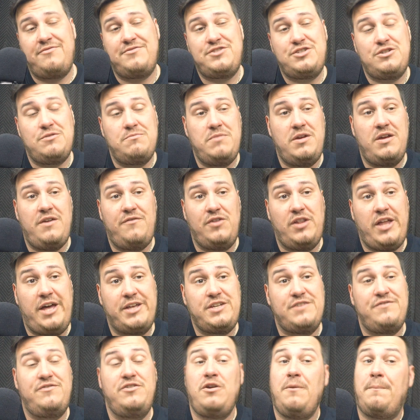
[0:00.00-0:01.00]
Submit if you like
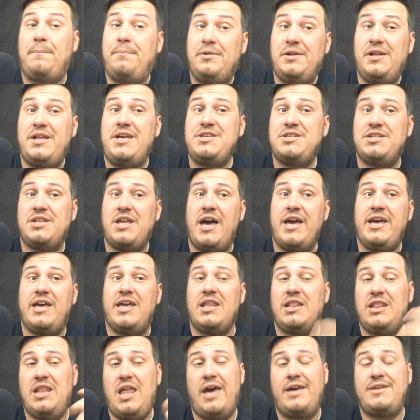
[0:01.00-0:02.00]
this video. Please like
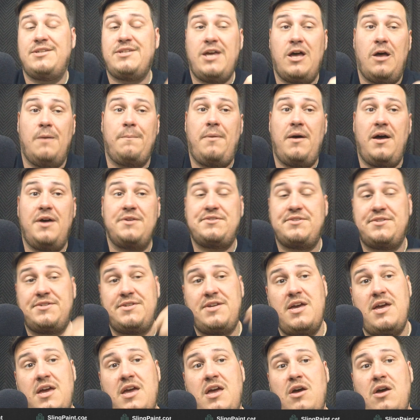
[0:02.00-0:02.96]
it. Likes help us.